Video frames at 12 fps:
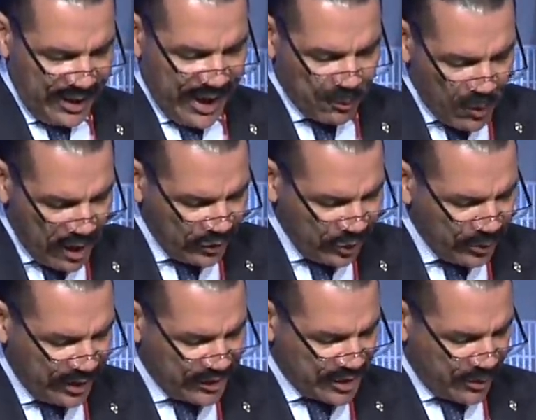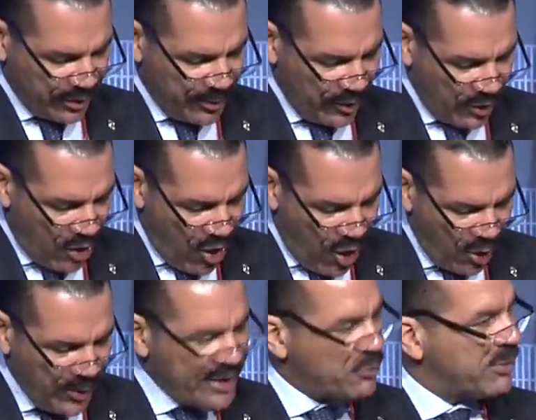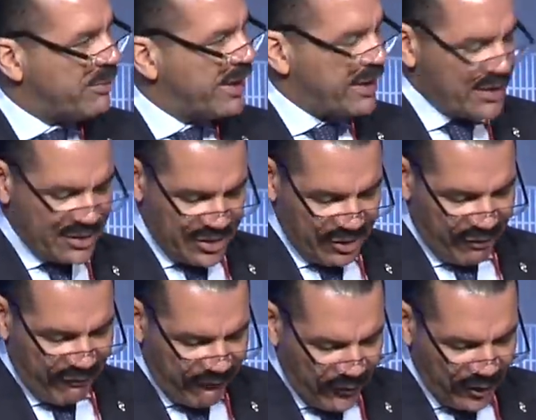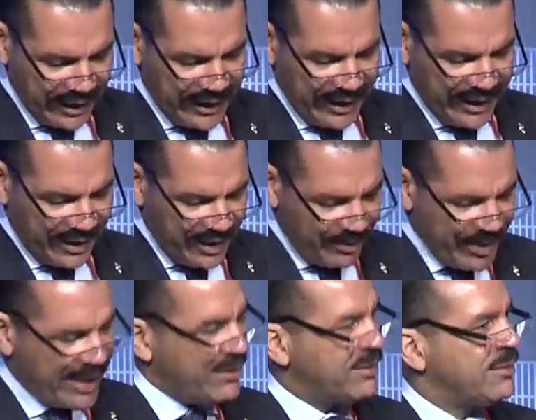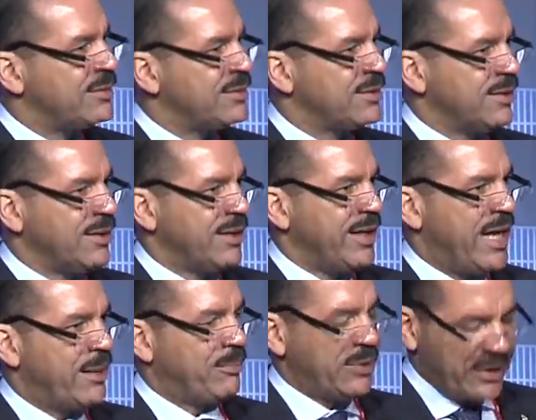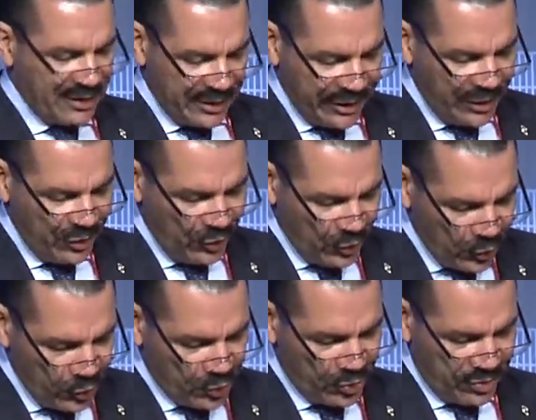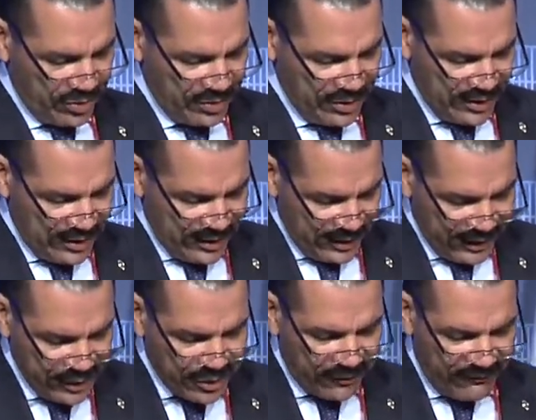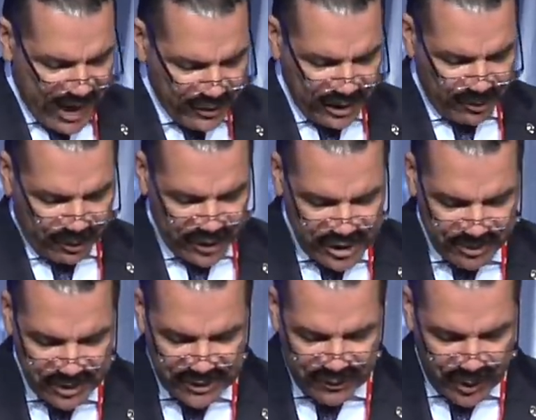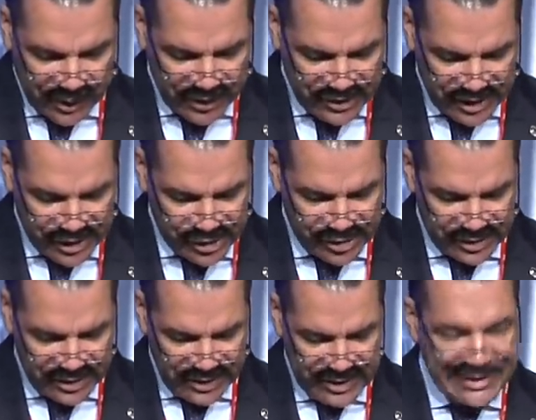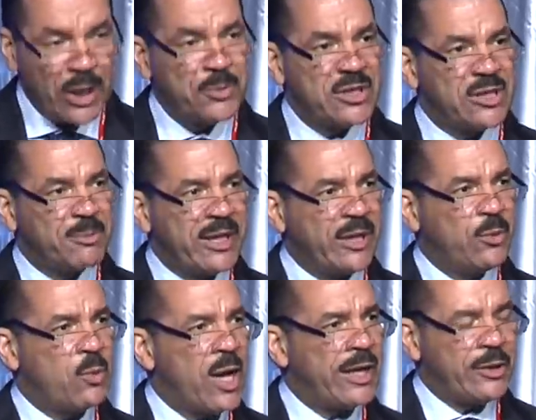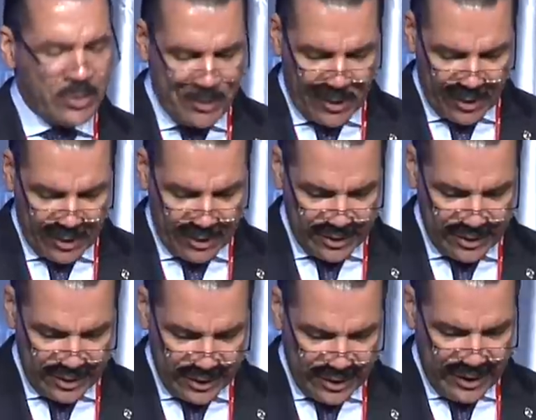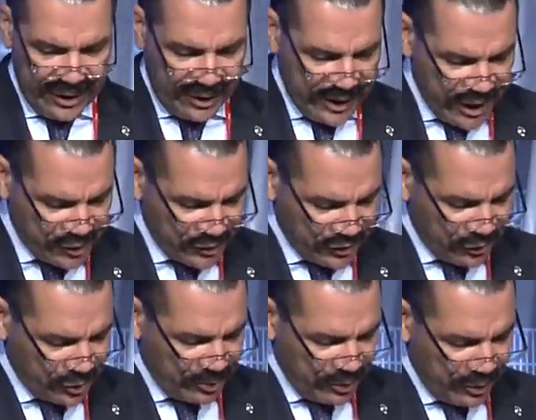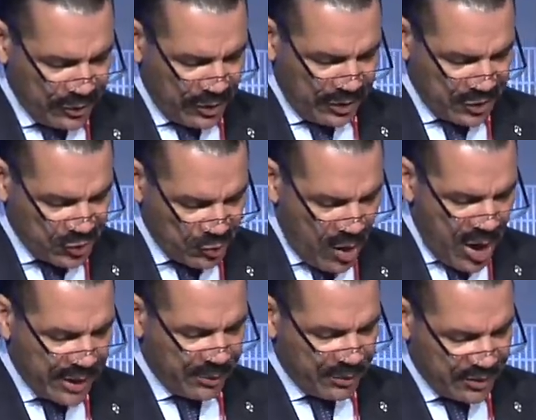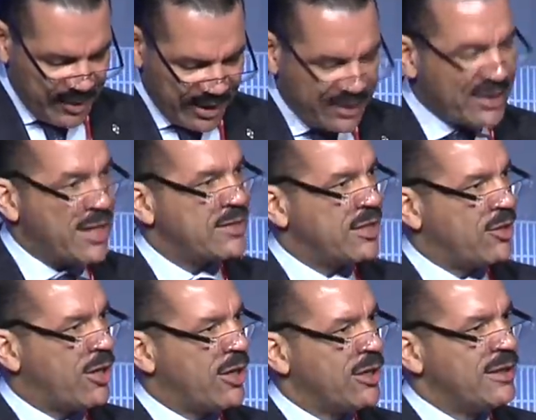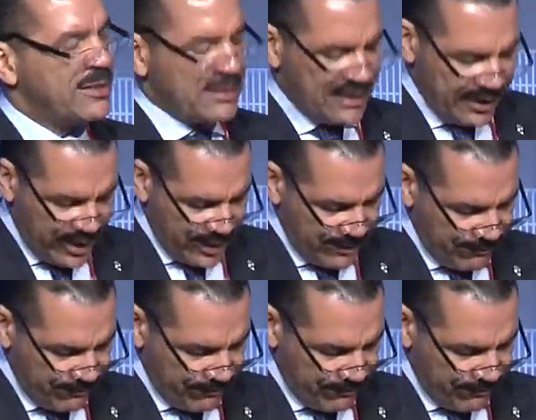And while doing so, Interpol always remains fully independent and politically neutral. These are founding principles of our organization. This helps explain why Interpol and our national central bureaus are as strong and respected as they are today.